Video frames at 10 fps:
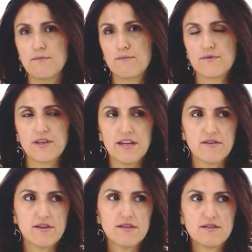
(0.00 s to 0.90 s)

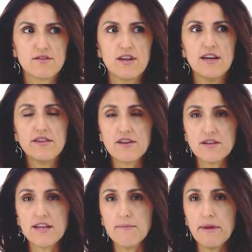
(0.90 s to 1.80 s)
Together
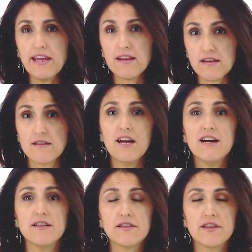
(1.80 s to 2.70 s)
they mean
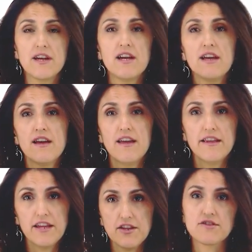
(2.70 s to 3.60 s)
health,
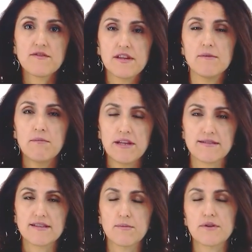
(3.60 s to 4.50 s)
and each of them means
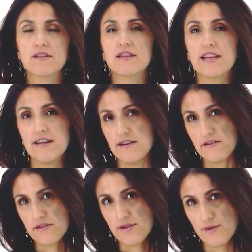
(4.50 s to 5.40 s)
separately
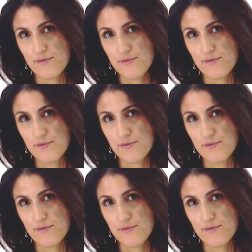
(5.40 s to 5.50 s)
health too.